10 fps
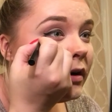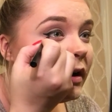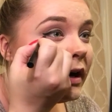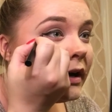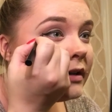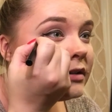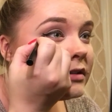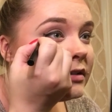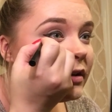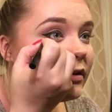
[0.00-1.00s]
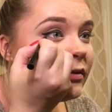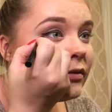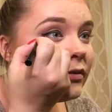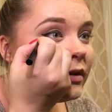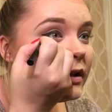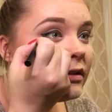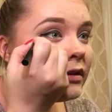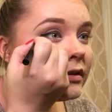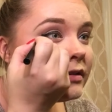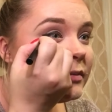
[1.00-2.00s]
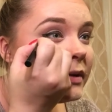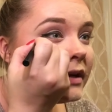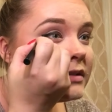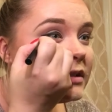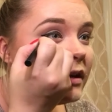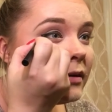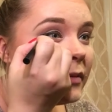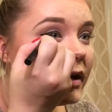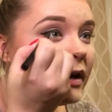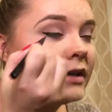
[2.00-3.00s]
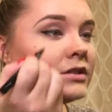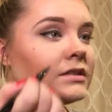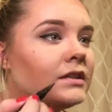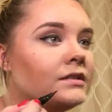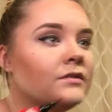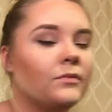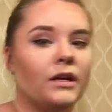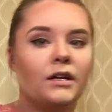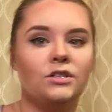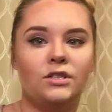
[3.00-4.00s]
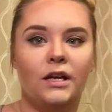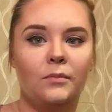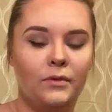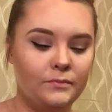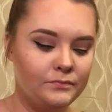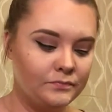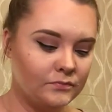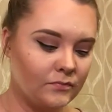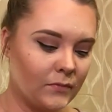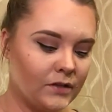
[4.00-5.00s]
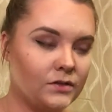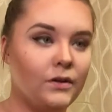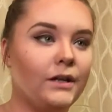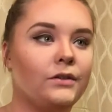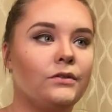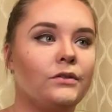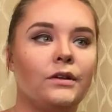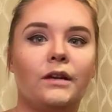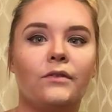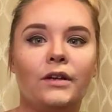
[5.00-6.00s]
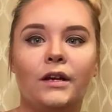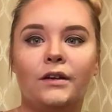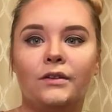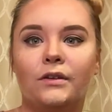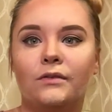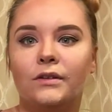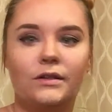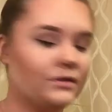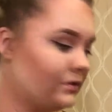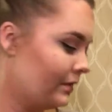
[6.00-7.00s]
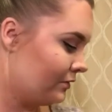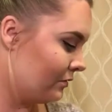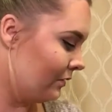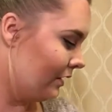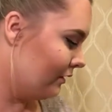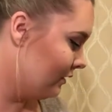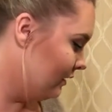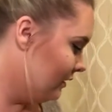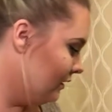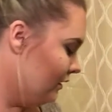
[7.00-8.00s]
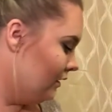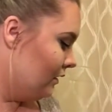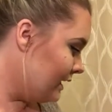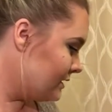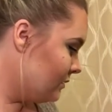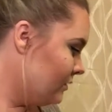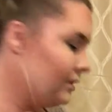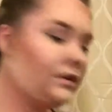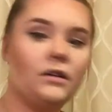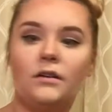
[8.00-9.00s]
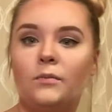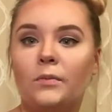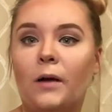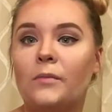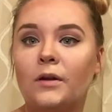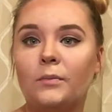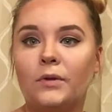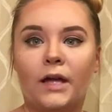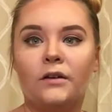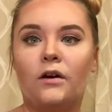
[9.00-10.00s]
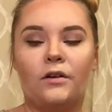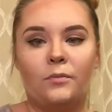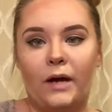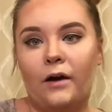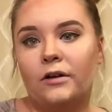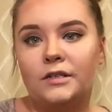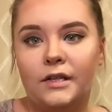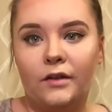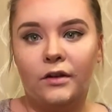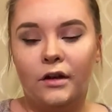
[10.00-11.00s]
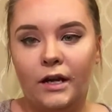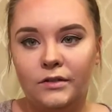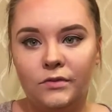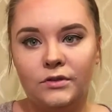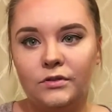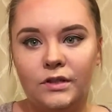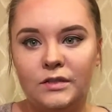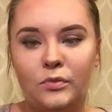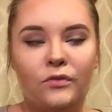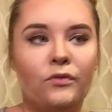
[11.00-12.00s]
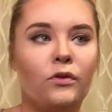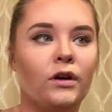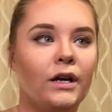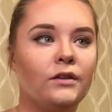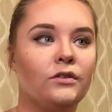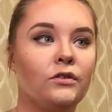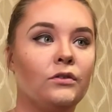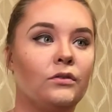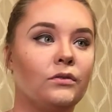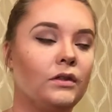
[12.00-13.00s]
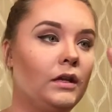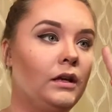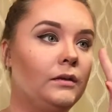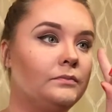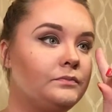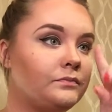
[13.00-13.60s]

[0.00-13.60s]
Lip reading: I just know it looks the best on my eye just because of my eye shape. So I do it every day. You get really used to it after a while. Next I'm gonna blend all the powder together. I will do this before I do the